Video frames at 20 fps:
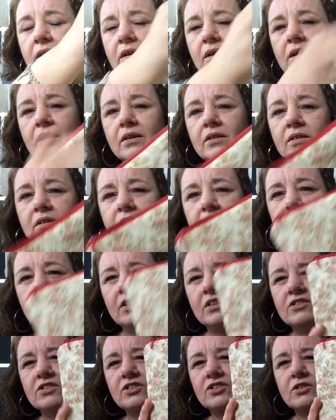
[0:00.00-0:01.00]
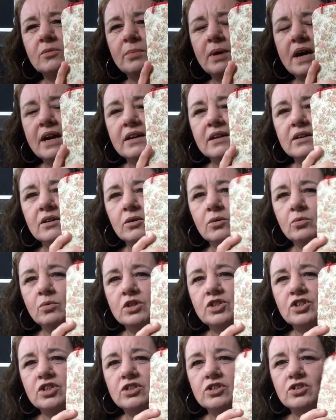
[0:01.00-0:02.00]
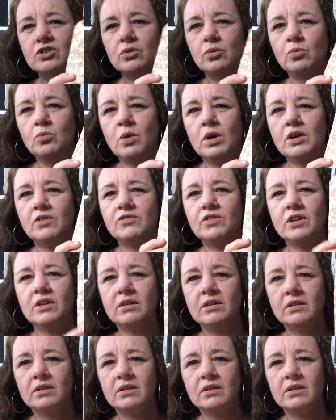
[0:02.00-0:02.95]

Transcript: And this is the back, which is one of the